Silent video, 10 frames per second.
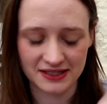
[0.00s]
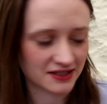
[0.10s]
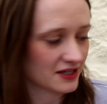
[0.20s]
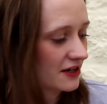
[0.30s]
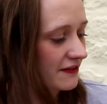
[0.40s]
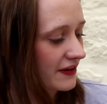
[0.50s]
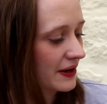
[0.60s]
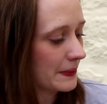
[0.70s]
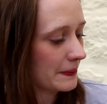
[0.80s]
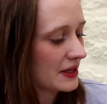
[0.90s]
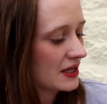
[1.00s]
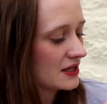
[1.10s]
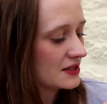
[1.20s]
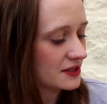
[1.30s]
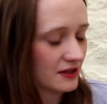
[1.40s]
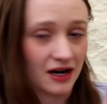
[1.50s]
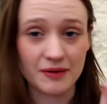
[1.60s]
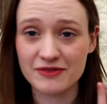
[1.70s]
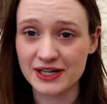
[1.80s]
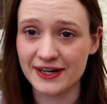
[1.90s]
and stuff. So
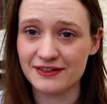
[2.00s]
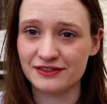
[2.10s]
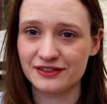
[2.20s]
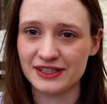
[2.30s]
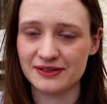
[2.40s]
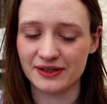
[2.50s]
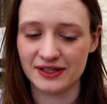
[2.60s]
I'm really hopeful for this one.